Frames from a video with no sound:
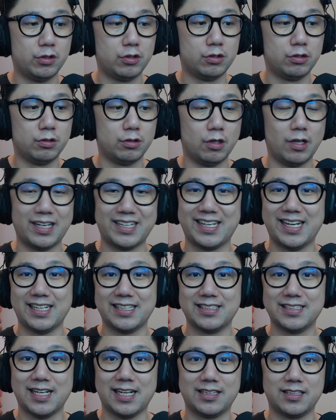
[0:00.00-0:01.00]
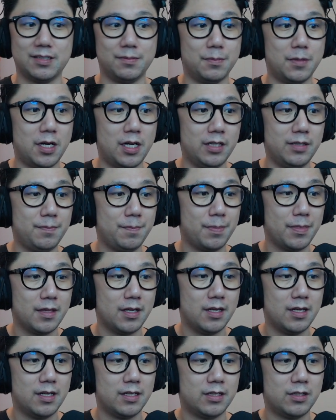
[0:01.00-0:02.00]
to like kickstart the mod,
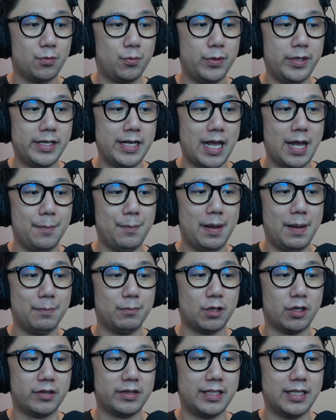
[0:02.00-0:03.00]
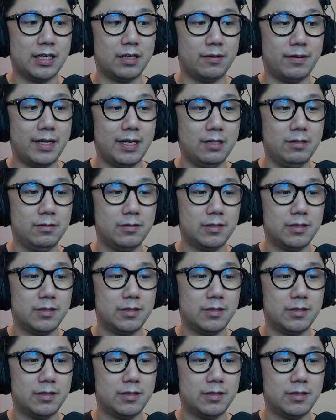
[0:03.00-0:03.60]
the win m m dot d l.